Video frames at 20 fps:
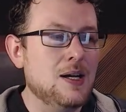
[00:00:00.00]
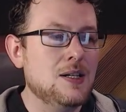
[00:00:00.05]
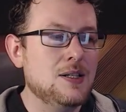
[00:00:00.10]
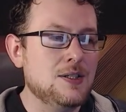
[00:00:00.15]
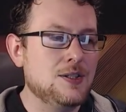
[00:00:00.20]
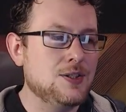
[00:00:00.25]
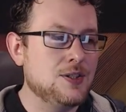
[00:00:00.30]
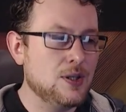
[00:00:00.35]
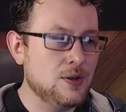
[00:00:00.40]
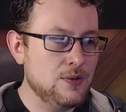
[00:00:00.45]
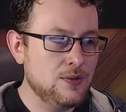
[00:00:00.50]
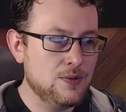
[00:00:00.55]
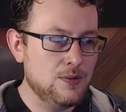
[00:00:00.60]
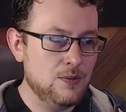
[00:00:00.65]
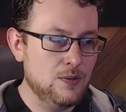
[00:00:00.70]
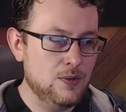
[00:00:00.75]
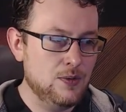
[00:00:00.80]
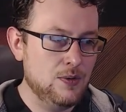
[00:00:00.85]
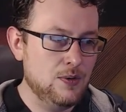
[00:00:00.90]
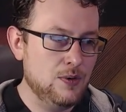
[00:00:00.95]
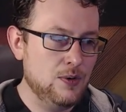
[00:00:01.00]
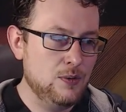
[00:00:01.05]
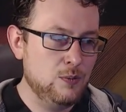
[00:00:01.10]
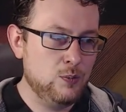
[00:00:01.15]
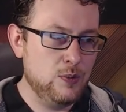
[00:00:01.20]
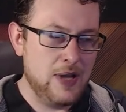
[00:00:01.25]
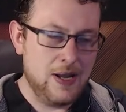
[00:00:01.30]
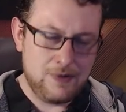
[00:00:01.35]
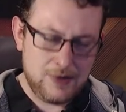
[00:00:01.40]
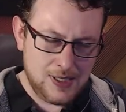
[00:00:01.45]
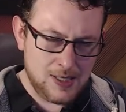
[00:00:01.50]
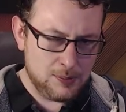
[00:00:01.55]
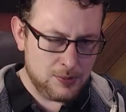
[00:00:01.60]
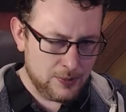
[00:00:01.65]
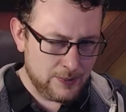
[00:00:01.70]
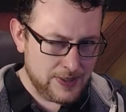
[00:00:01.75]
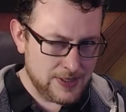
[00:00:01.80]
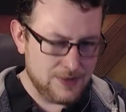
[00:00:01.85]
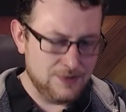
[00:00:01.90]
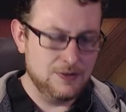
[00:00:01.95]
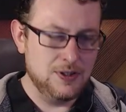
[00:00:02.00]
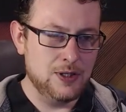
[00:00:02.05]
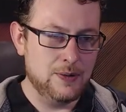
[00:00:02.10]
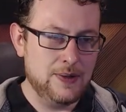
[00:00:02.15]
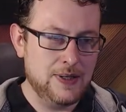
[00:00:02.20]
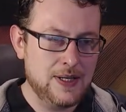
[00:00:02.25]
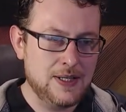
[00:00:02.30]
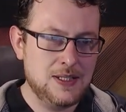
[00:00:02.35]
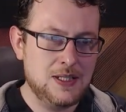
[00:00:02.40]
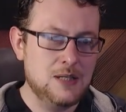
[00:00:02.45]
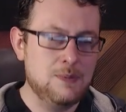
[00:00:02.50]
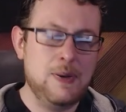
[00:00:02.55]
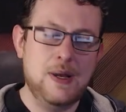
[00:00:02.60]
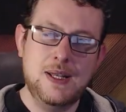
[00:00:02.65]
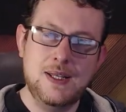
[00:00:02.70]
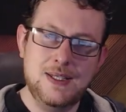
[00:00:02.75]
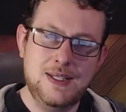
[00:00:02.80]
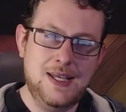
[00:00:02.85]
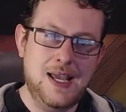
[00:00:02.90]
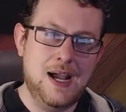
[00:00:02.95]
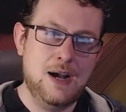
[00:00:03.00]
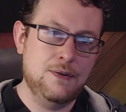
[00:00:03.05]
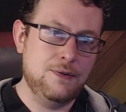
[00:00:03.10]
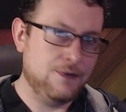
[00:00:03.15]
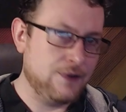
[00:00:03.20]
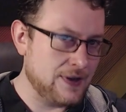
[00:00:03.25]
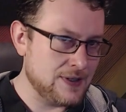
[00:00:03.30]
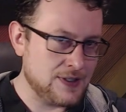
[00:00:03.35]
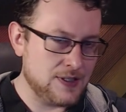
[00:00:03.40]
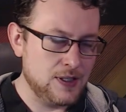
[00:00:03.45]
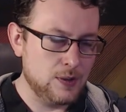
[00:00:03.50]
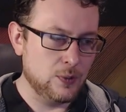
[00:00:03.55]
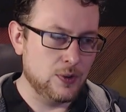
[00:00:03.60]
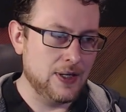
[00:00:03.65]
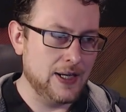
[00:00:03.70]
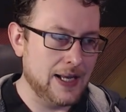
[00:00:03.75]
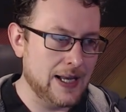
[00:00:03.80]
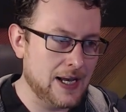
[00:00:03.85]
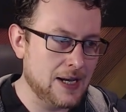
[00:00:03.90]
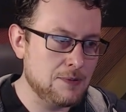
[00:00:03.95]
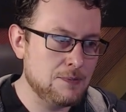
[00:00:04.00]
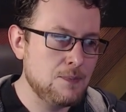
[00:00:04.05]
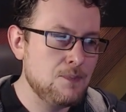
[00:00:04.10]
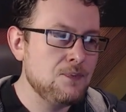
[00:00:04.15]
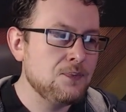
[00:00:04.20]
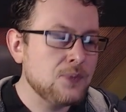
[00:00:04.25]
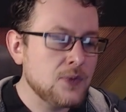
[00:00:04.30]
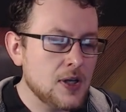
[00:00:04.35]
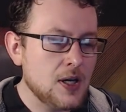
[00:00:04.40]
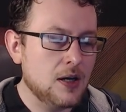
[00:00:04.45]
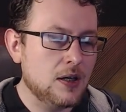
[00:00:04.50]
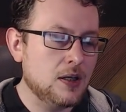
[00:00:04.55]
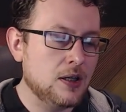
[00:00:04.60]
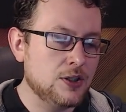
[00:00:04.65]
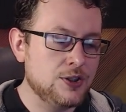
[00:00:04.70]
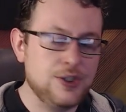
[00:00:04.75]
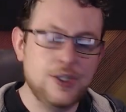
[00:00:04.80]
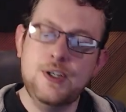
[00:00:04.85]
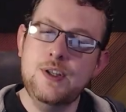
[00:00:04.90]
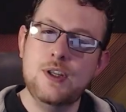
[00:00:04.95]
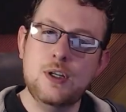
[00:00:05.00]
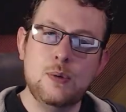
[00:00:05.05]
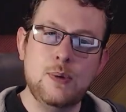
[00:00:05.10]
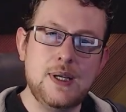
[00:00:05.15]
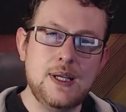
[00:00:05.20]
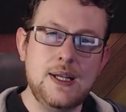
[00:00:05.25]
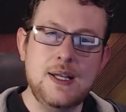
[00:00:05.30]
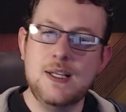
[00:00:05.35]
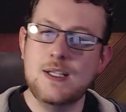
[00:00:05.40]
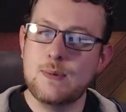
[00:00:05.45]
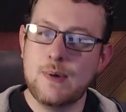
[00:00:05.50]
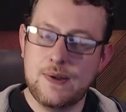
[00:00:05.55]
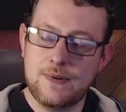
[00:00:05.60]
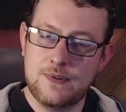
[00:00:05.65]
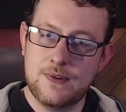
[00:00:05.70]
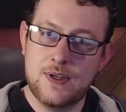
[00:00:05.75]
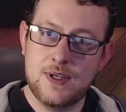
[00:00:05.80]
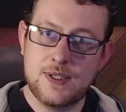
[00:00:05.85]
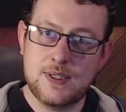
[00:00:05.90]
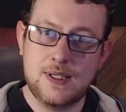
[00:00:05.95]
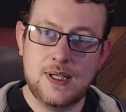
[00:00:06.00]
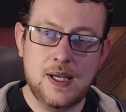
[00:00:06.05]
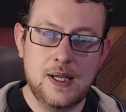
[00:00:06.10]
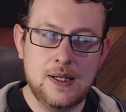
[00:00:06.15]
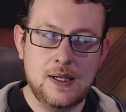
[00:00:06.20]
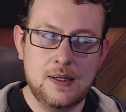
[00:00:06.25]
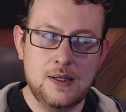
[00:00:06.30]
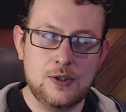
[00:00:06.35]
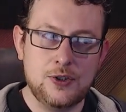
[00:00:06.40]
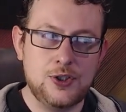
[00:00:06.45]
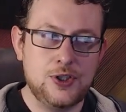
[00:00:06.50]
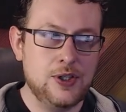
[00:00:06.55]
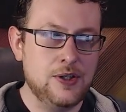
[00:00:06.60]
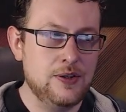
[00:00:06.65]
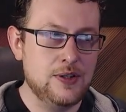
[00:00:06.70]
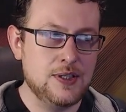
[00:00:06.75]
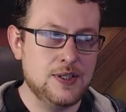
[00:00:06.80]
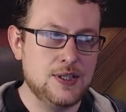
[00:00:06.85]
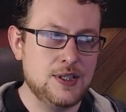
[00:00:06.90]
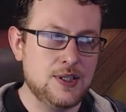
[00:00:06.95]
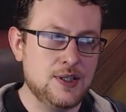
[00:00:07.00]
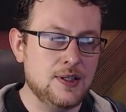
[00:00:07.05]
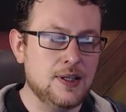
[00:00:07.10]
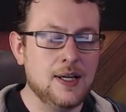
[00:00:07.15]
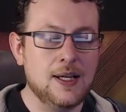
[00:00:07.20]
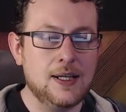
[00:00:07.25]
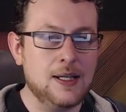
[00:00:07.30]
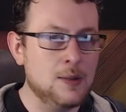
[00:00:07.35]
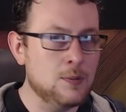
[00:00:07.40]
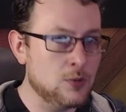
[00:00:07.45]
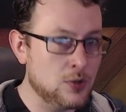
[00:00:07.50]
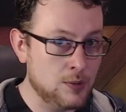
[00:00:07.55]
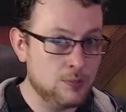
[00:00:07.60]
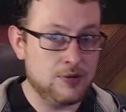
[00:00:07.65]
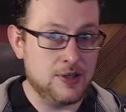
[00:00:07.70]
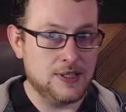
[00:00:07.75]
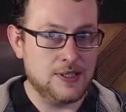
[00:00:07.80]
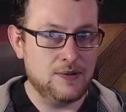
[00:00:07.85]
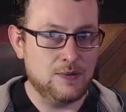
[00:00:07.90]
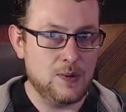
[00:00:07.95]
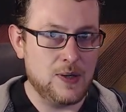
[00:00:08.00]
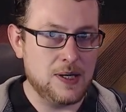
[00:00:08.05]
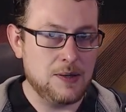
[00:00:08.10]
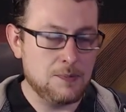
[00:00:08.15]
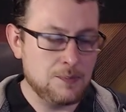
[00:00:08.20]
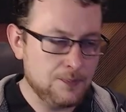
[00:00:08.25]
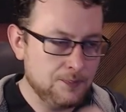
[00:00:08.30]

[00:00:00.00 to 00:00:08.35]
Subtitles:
So we have a couple of ways of doing this. It depends how fancy you want to get. I'll show you the quick and easy way first, and then I'll show you the slightly more impressive way.